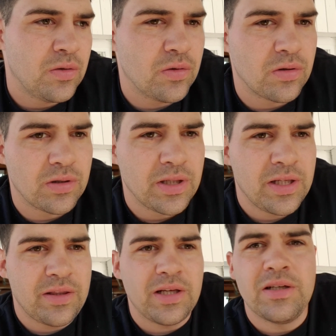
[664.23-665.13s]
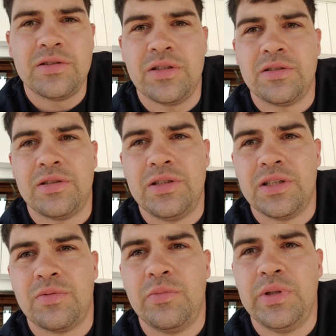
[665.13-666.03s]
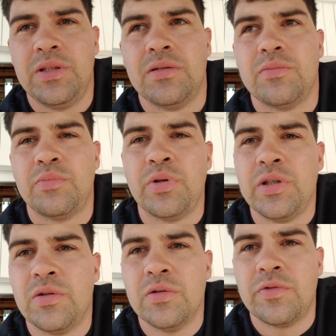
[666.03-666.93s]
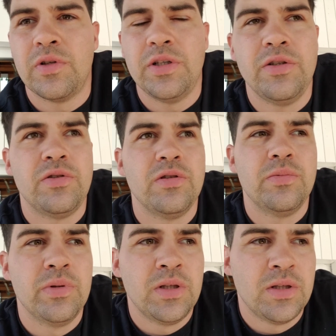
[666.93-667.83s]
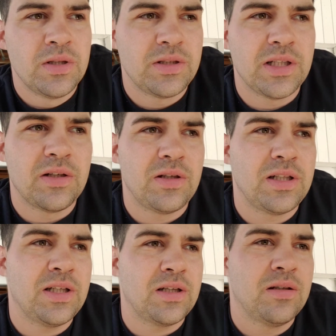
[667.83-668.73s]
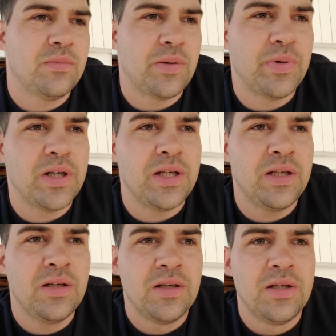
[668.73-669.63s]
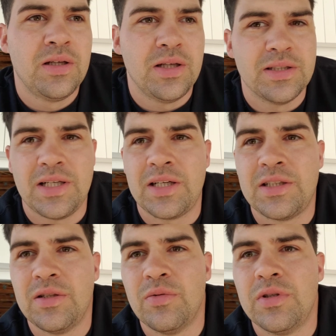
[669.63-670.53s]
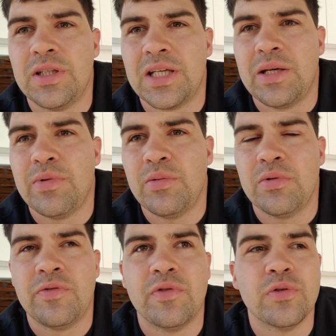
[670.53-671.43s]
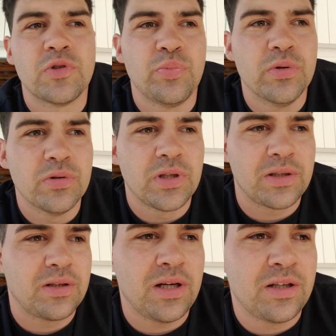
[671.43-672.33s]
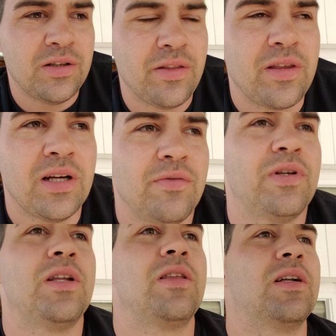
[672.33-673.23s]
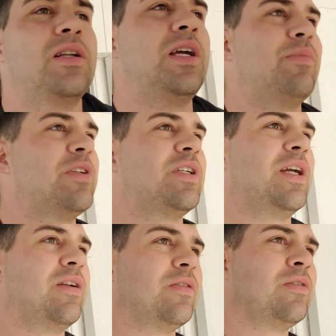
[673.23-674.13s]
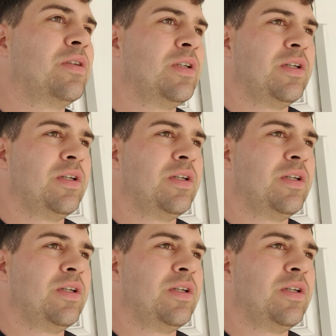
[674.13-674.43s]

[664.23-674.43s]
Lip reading: or anything else y'all suggest would be pretty cool for a YouTube channel. My buddy is actually the one that came up with Full Spool. I couldn't think of anything to name the channel,